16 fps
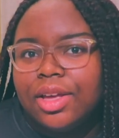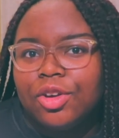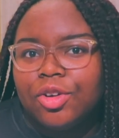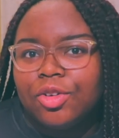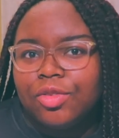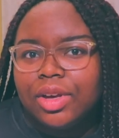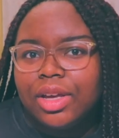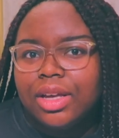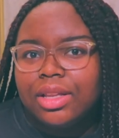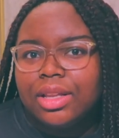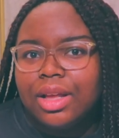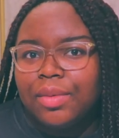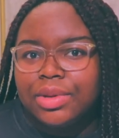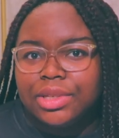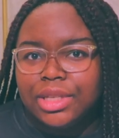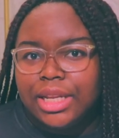in Korean
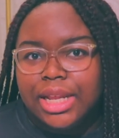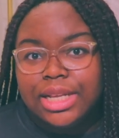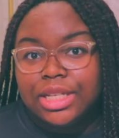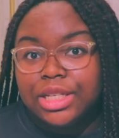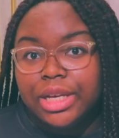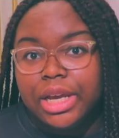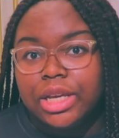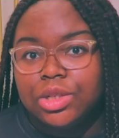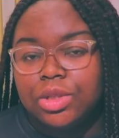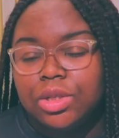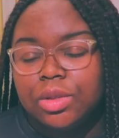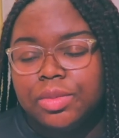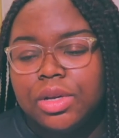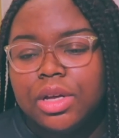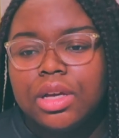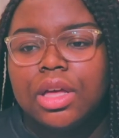that wasn't an educational
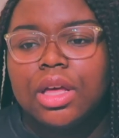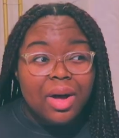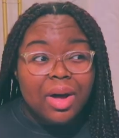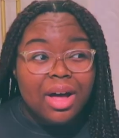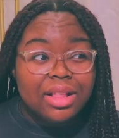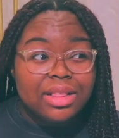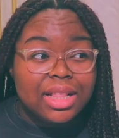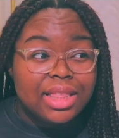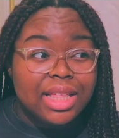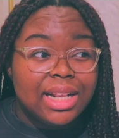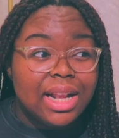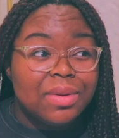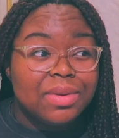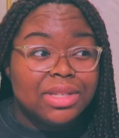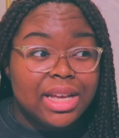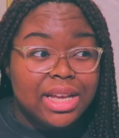book. But the thing
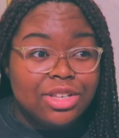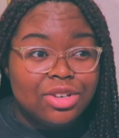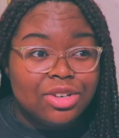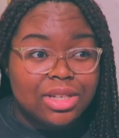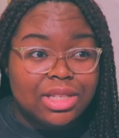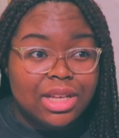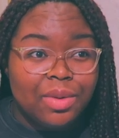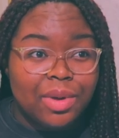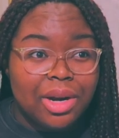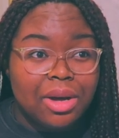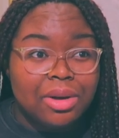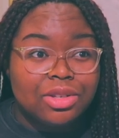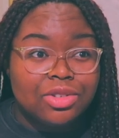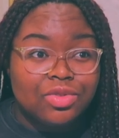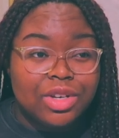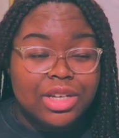that was interesting when I
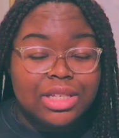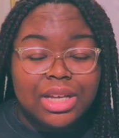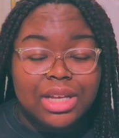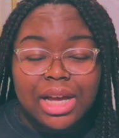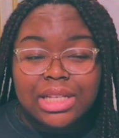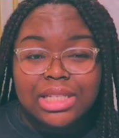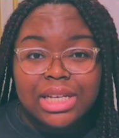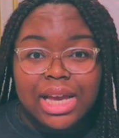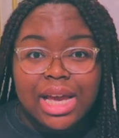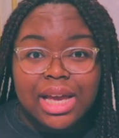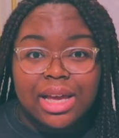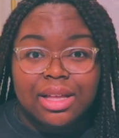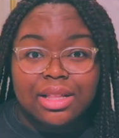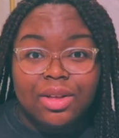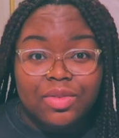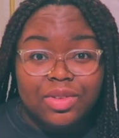was
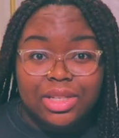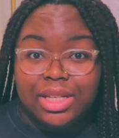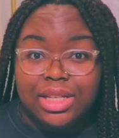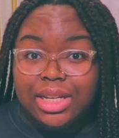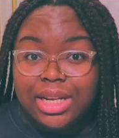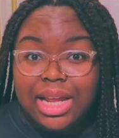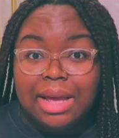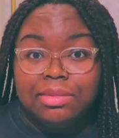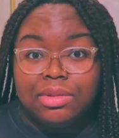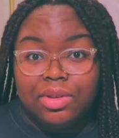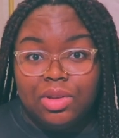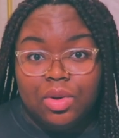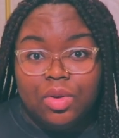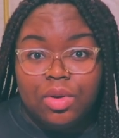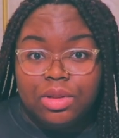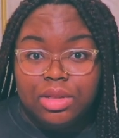researching, obviously the names of
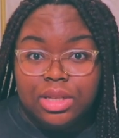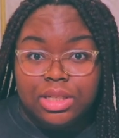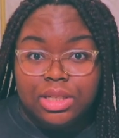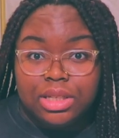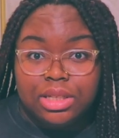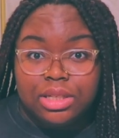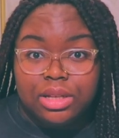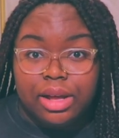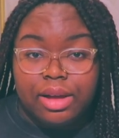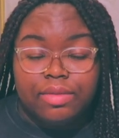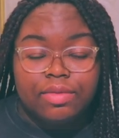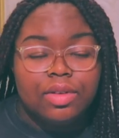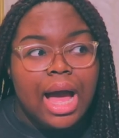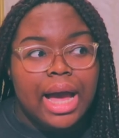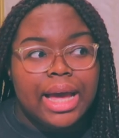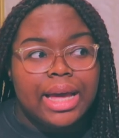the authors and stuff,
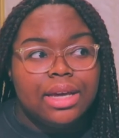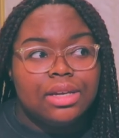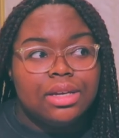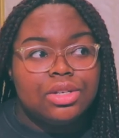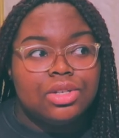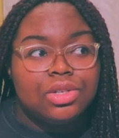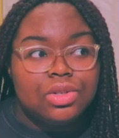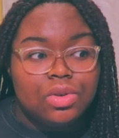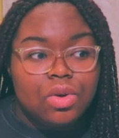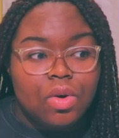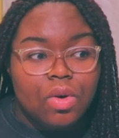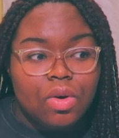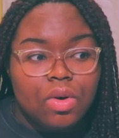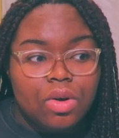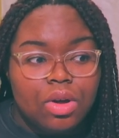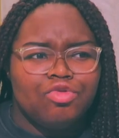I
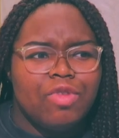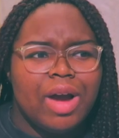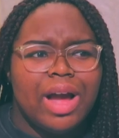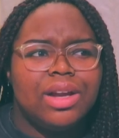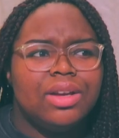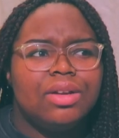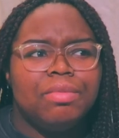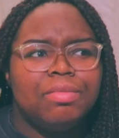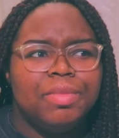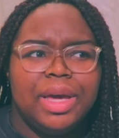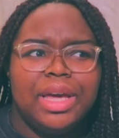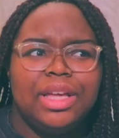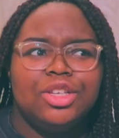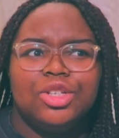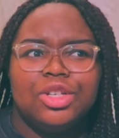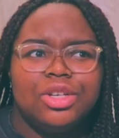saw random
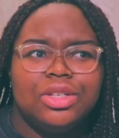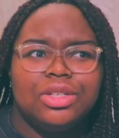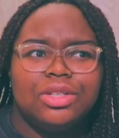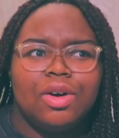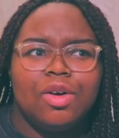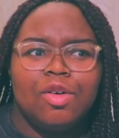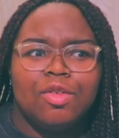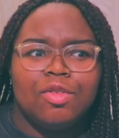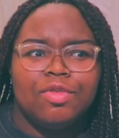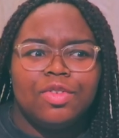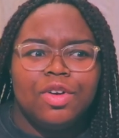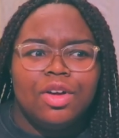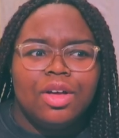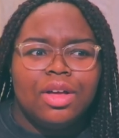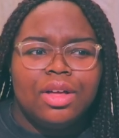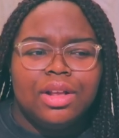pictures of
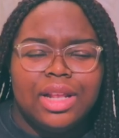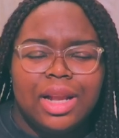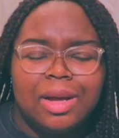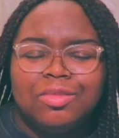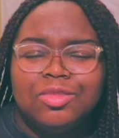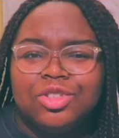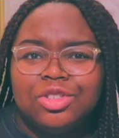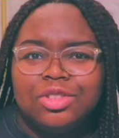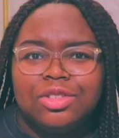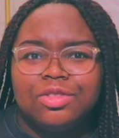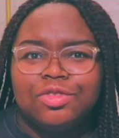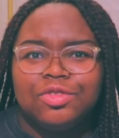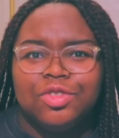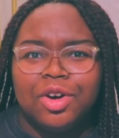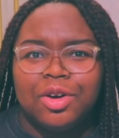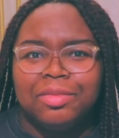Namjoon
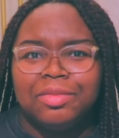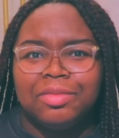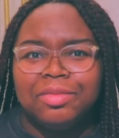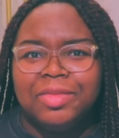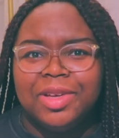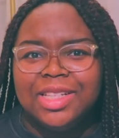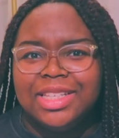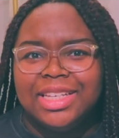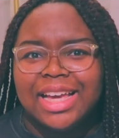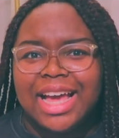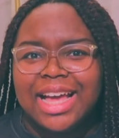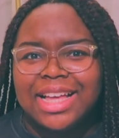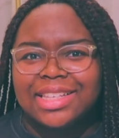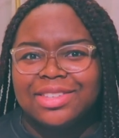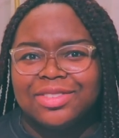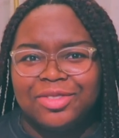from
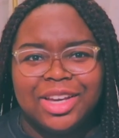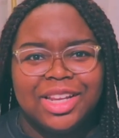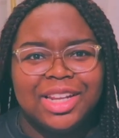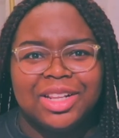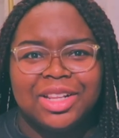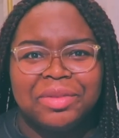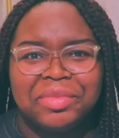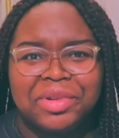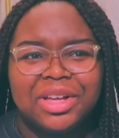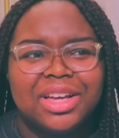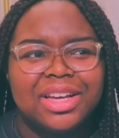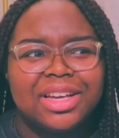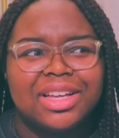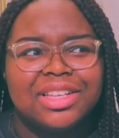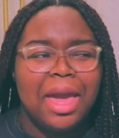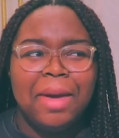BTS reading the
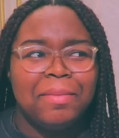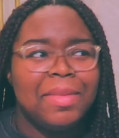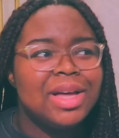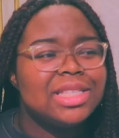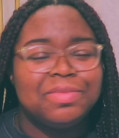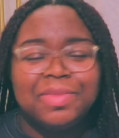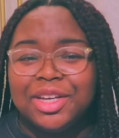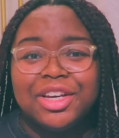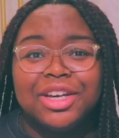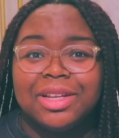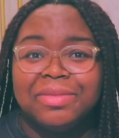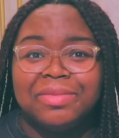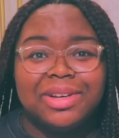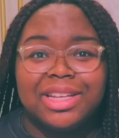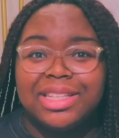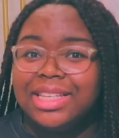book. It must be good
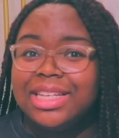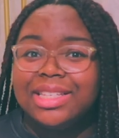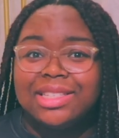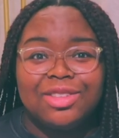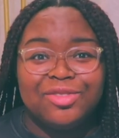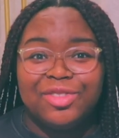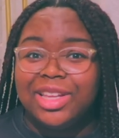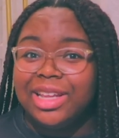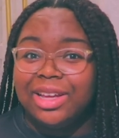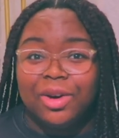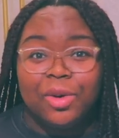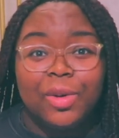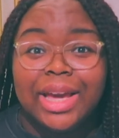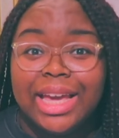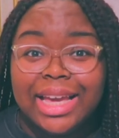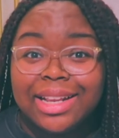because he's the reading
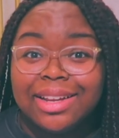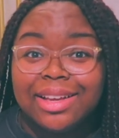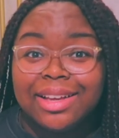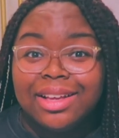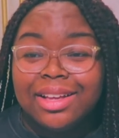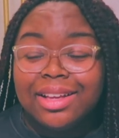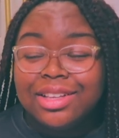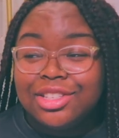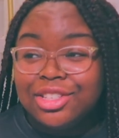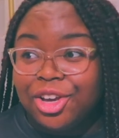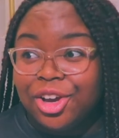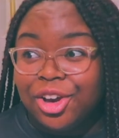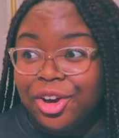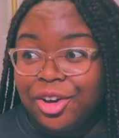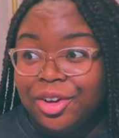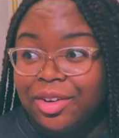queen.
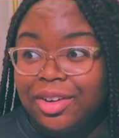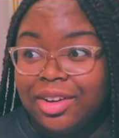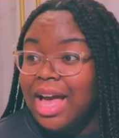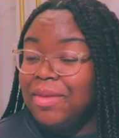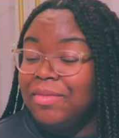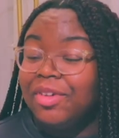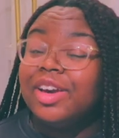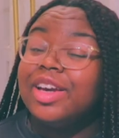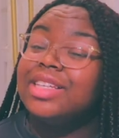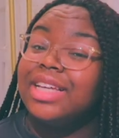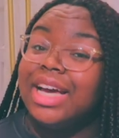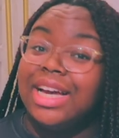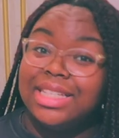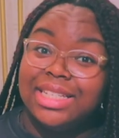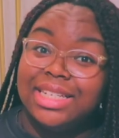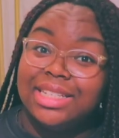So I'm very
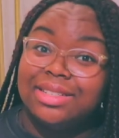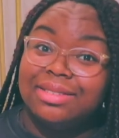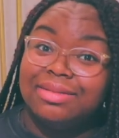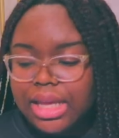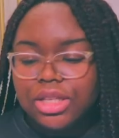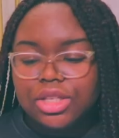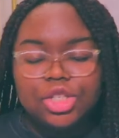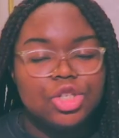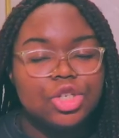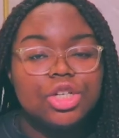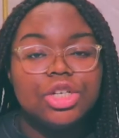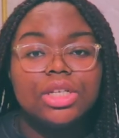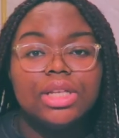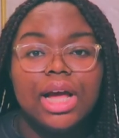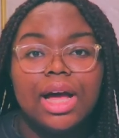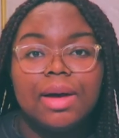excited. In
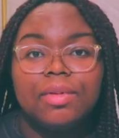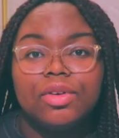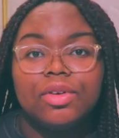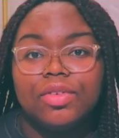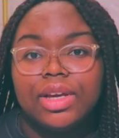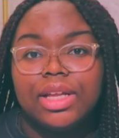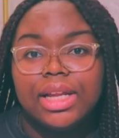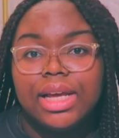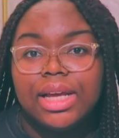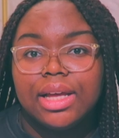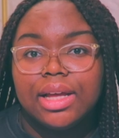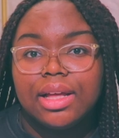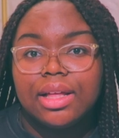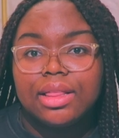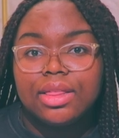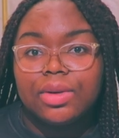June, I'll be
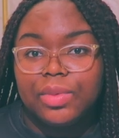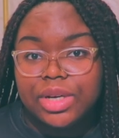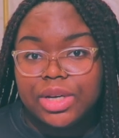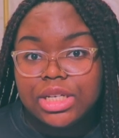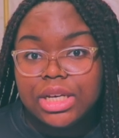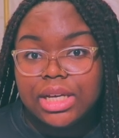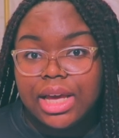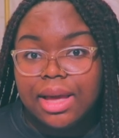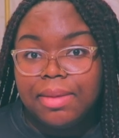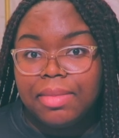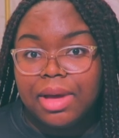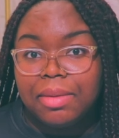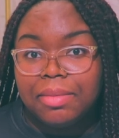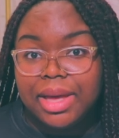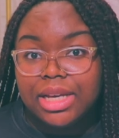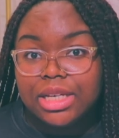reading The Wishing Game
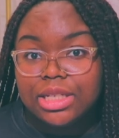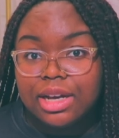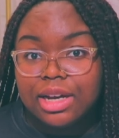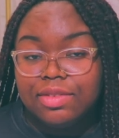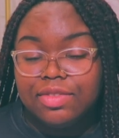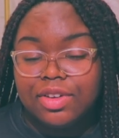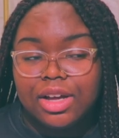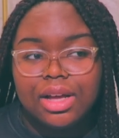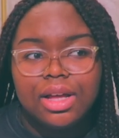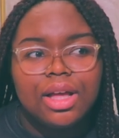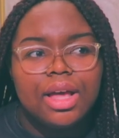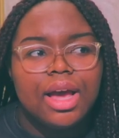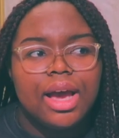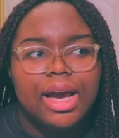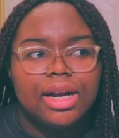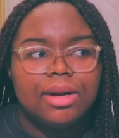by Meg Shaffer,
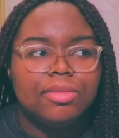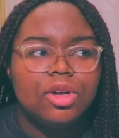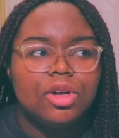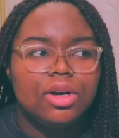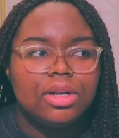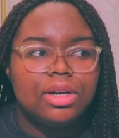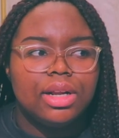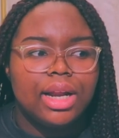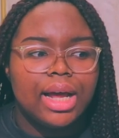And I'm not gonna